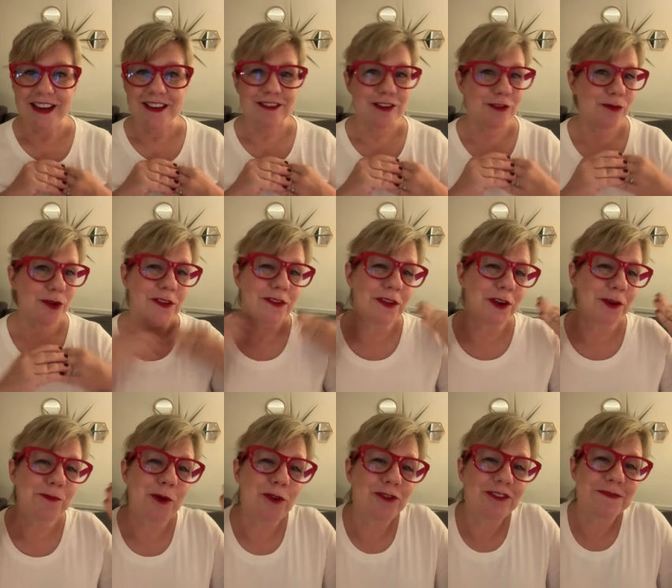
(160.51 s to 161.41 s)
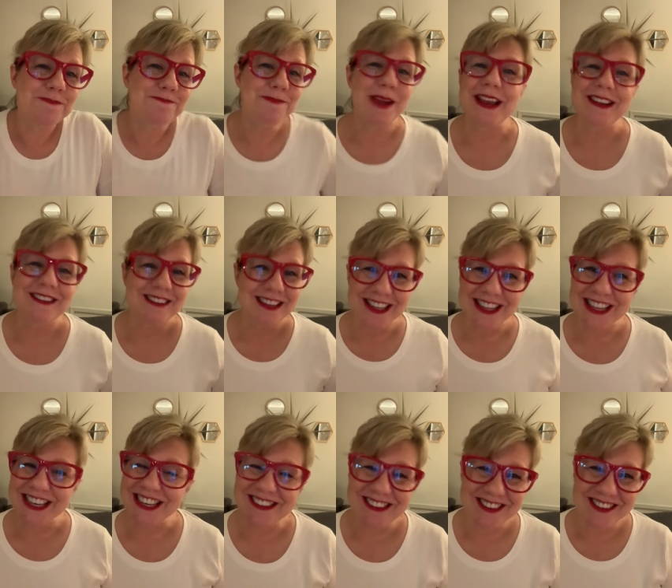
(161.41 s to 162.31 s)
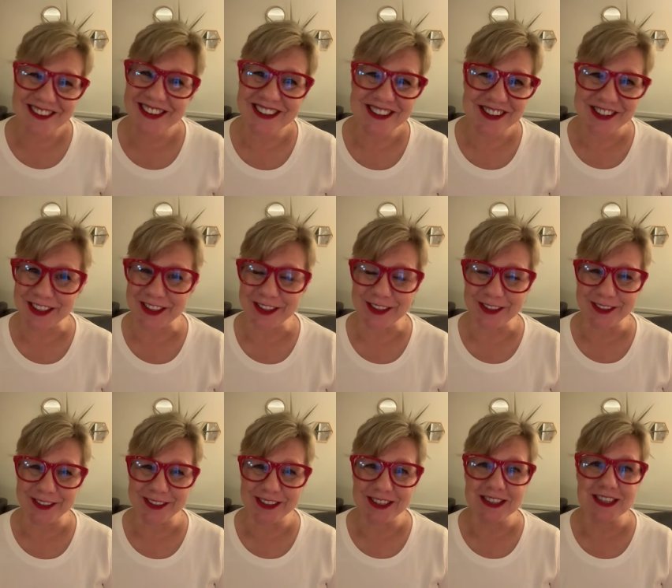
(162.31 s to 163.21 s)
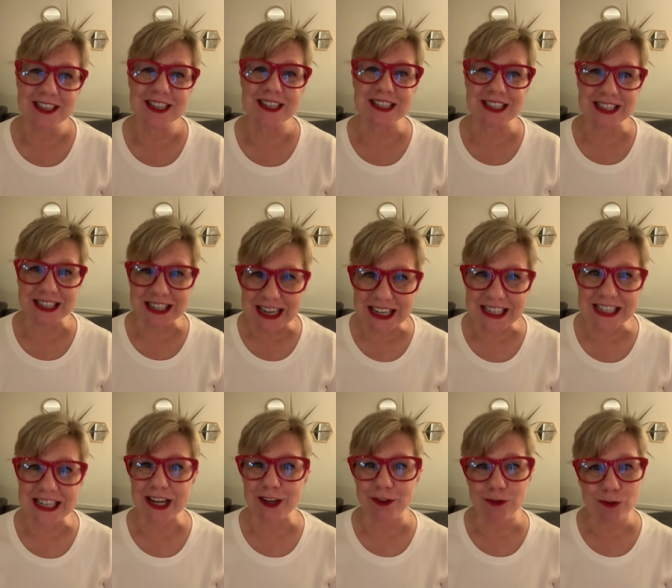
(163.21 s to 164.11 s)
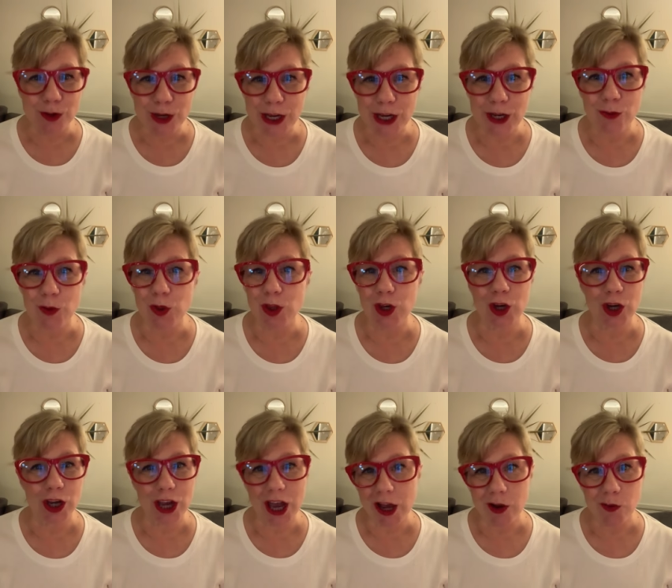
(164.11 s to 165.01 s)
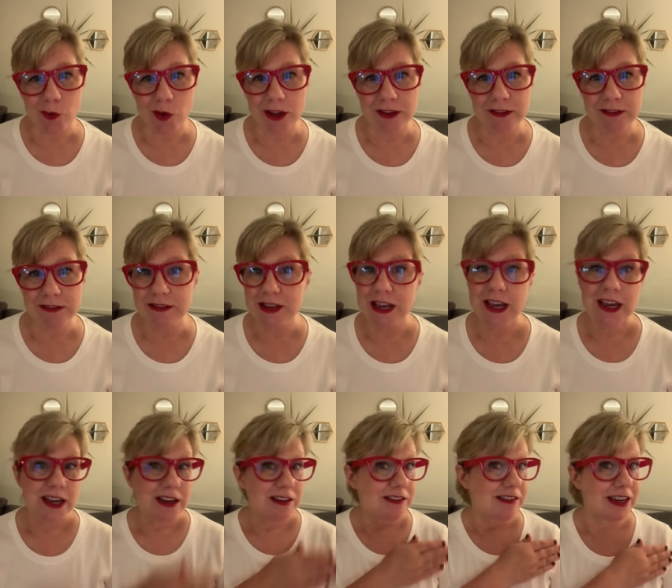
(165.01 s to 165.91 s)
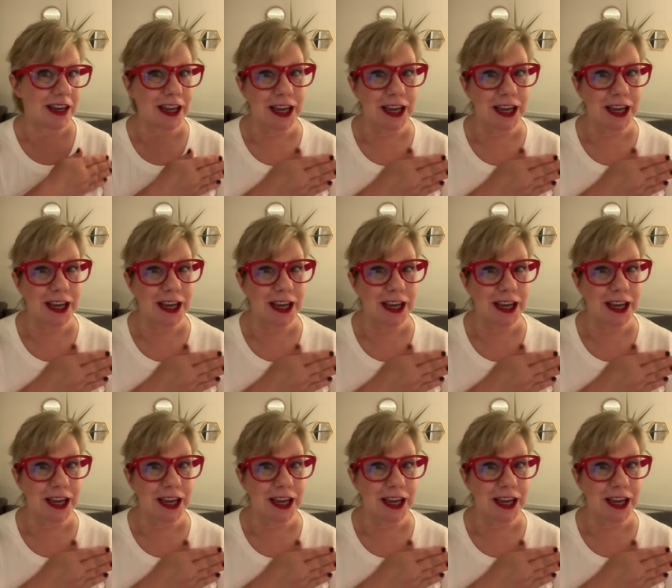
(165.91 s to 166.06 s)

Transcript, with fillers: So, one of the most amazing things you can do is to sit and read need with your young ones, to